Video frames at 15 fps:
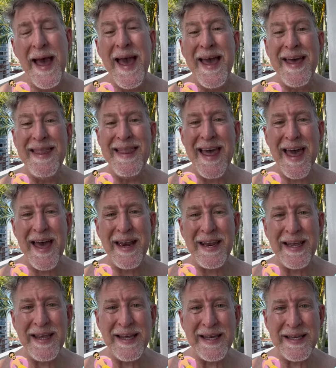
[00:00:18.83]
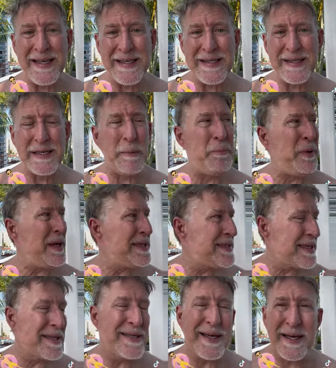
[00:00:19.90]
And that is to be
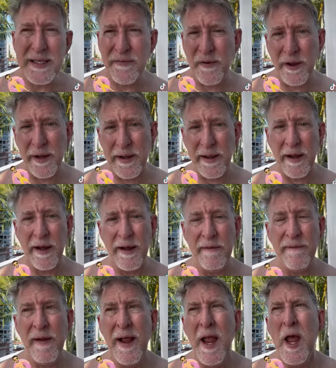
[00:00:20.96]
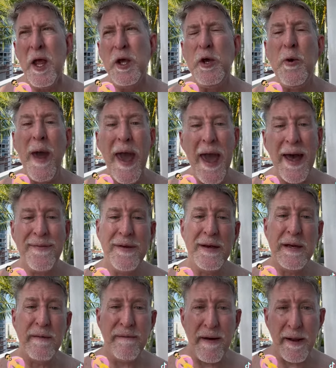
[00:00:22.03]
successful in life. You have to
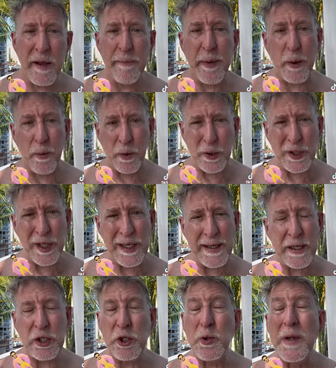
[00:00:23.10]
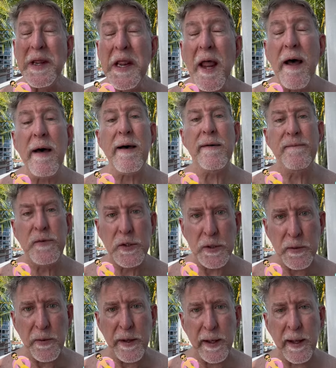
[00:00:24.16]
develop a routine that you love
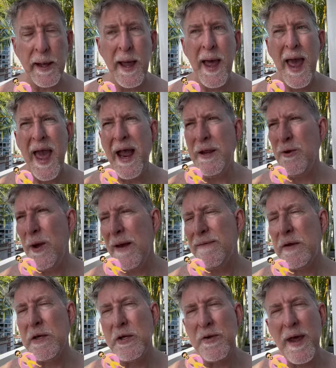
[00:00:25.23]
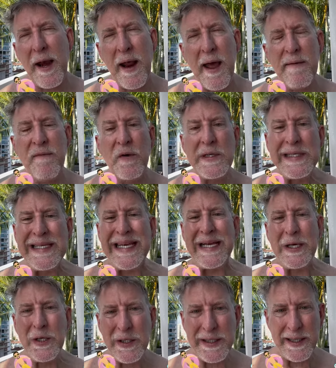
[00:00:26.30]
doing, and you have to do that every
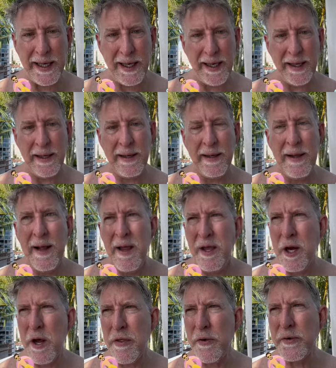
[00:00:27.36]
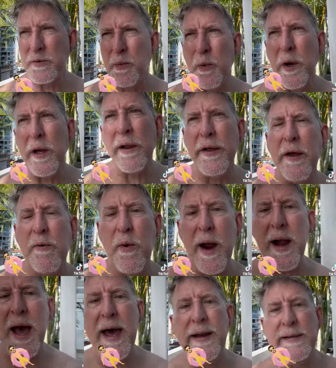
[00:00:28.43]
single day. You know, there's really, quite
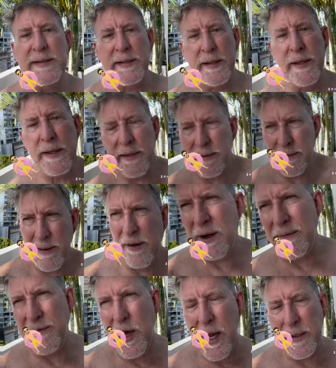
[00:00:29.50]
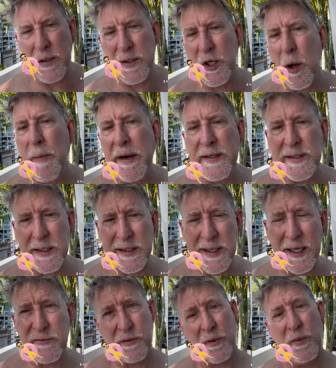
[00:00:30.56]
honestly, you know, I've talked to so many
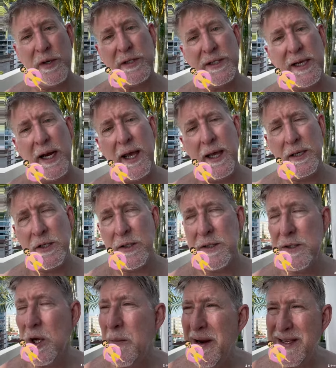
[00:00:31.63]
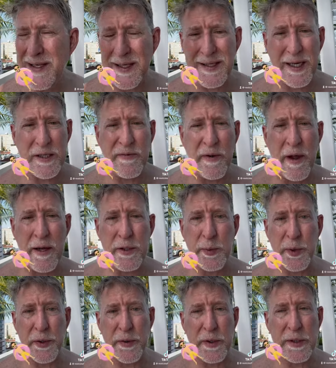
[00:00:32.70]
successful real estate agents, so many successful
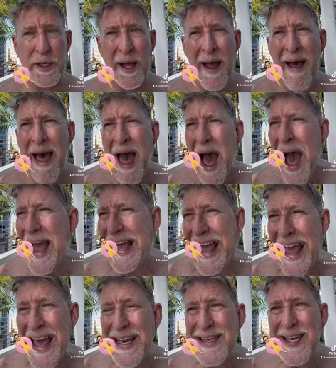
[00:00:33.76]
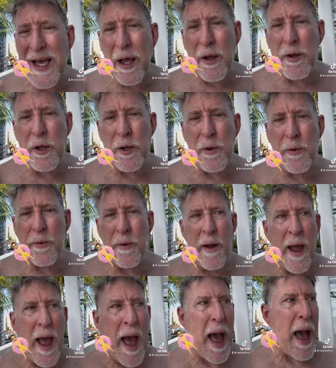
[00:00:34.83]
entrepreneurs. I can't tell you
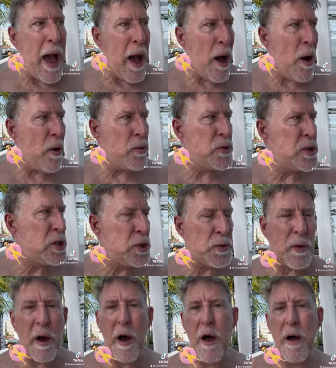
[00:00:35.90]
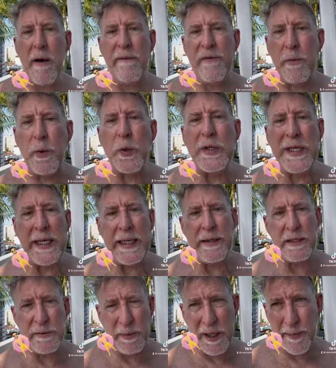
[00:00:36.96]
how strong of a routine
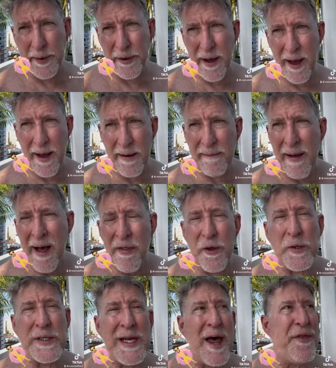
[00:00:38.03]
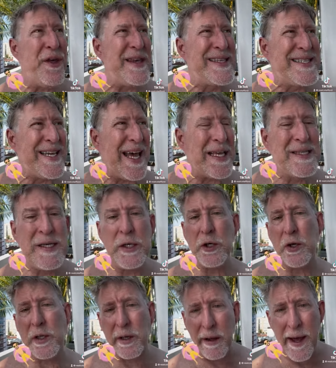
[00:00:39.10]
these people have. There's nothing sexy or
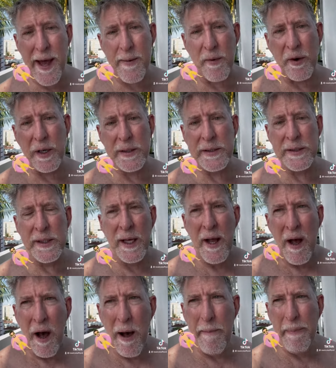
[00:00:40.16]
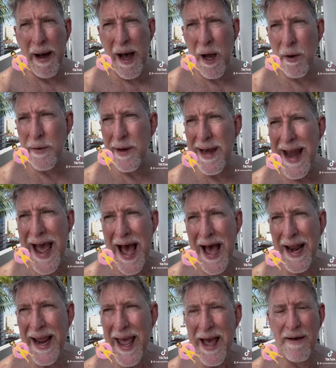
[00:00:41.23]
glamorous about not
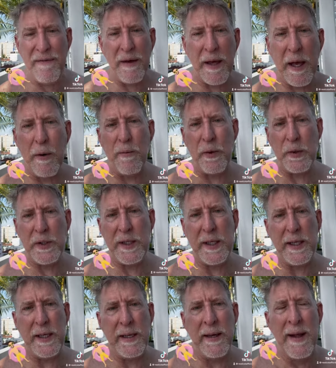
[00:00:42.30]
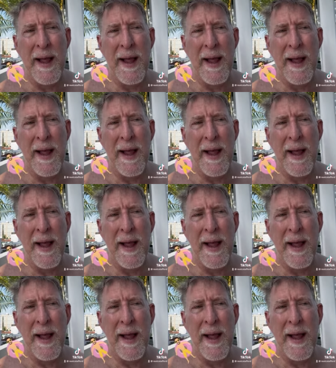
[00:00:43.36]
having a routine.